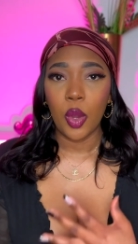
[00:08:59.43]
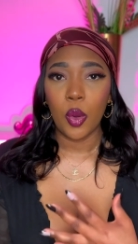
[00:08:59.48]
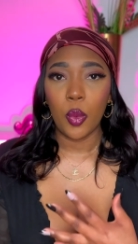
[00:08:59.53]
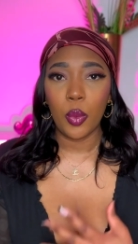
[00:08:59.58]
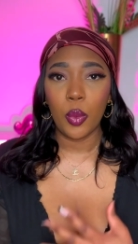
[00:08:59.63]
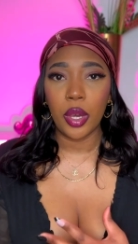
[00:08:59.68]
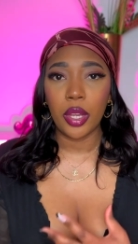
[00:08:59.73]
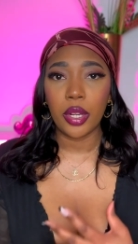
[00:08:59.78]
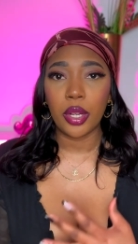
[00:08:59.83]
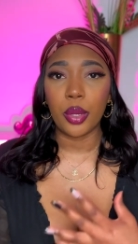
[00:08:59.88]

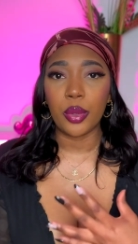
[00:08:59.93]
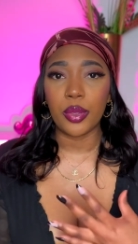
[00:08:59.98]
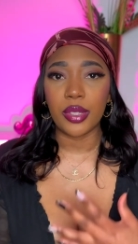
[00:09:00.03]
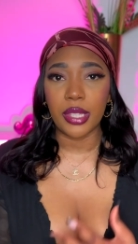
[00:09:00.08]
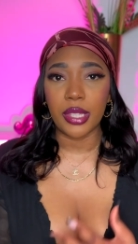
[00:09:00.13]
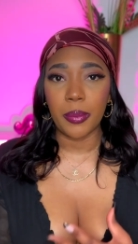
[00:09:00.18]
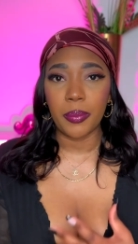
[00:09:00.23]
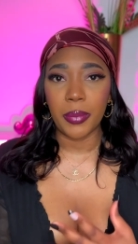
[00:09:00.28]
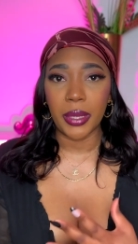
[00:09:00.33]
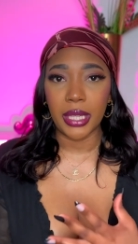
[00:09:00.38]
what
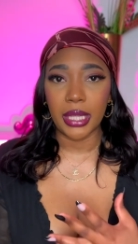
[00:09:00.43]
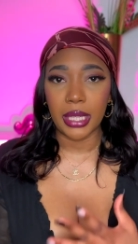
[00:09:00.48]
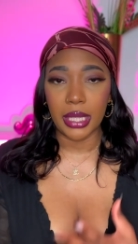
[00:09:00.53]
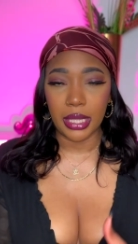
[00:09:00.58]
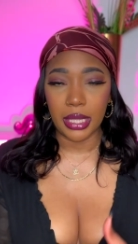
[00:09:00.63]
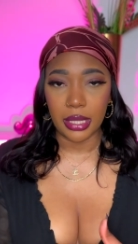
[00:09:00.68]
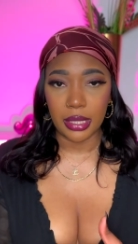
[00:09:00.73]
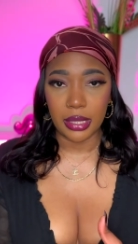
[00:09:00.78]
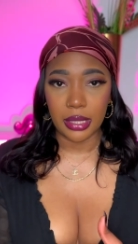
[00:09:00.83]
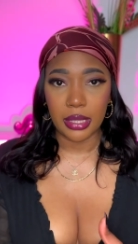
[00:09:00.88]
Ozempic
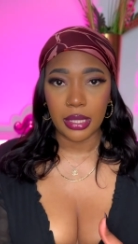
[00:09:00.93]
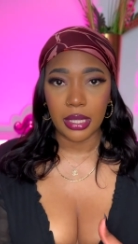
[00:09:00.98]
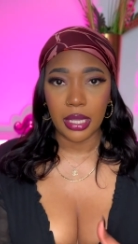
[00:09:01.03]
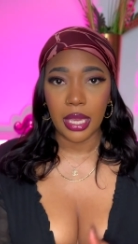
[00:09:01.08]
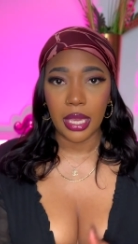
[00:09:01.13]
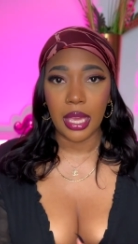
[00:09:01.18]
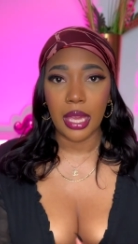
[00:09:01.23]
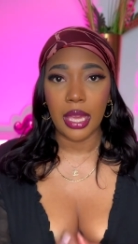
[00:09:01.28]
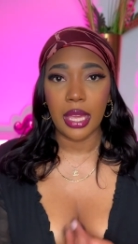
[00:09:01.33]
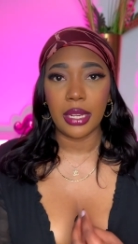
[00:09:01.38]
is,
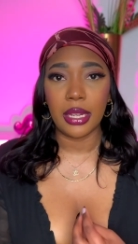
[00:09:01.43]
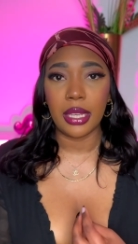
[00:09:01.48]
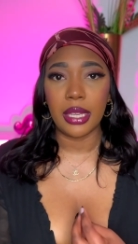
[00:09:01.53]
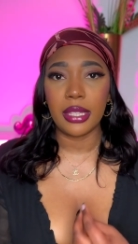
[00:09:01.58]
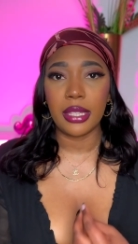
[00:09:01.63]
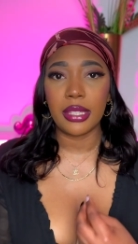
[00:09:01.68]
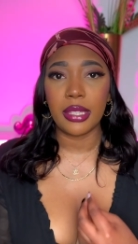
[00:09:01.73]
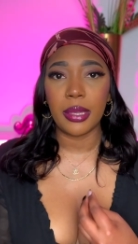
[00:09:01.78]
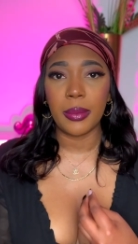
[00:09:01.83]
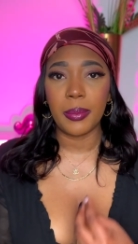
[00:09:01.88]
and
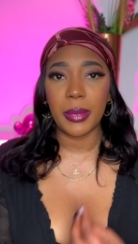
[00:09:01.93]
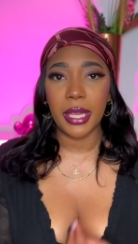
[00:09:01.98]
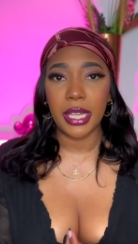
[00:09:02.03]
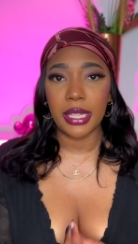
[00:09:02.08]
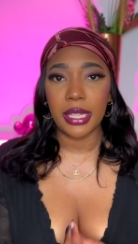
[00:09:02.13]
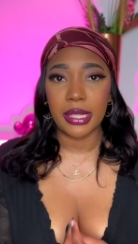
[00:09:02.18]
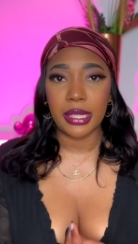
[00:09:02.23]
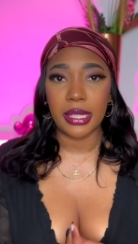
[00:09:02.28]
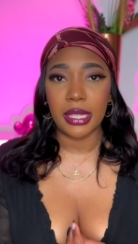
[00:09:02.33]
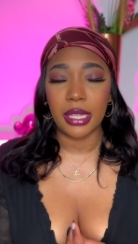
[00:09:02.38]
it's a
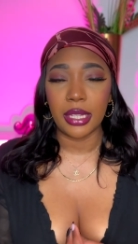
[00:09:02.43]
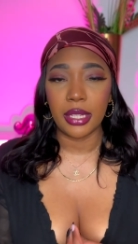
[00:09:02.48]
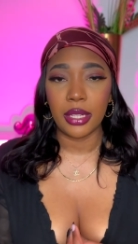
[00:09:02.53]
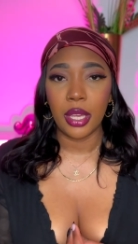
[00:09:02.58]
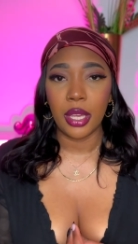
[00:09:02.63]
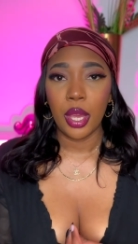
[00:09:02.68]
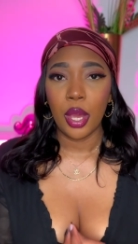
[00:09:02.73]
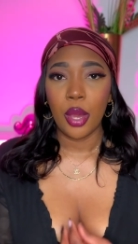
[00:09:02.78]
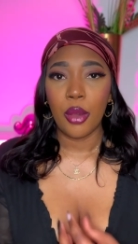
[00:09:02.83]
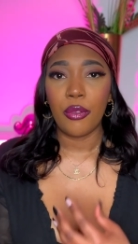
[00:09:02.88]
medicine
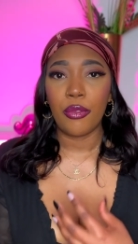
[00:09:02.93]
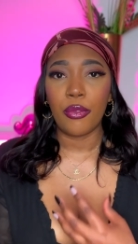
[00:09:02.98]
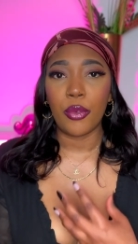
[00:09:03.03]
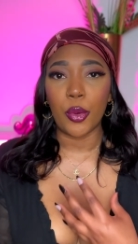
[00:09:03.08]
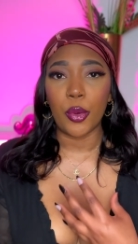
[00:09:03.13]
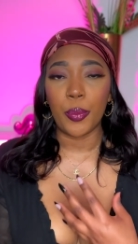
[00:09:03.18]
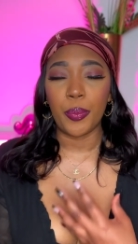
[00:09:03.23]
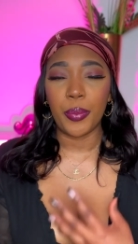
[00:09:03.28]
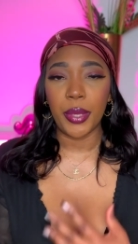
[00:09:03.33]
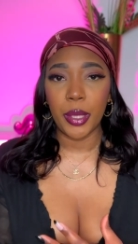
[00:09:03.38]

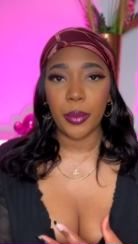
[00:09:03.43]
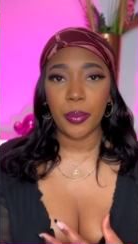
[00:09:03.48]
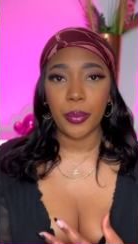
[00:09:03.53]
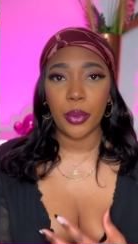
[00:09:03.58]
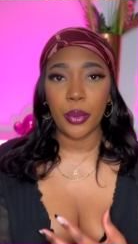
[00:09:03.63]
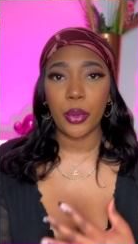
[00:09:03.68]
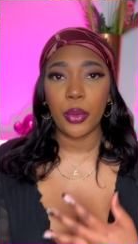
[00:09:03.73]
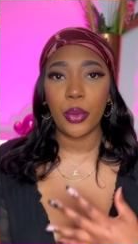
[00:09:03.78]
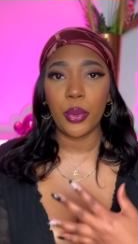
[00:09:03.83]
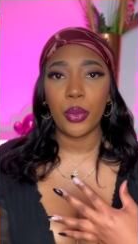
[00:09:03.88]
for people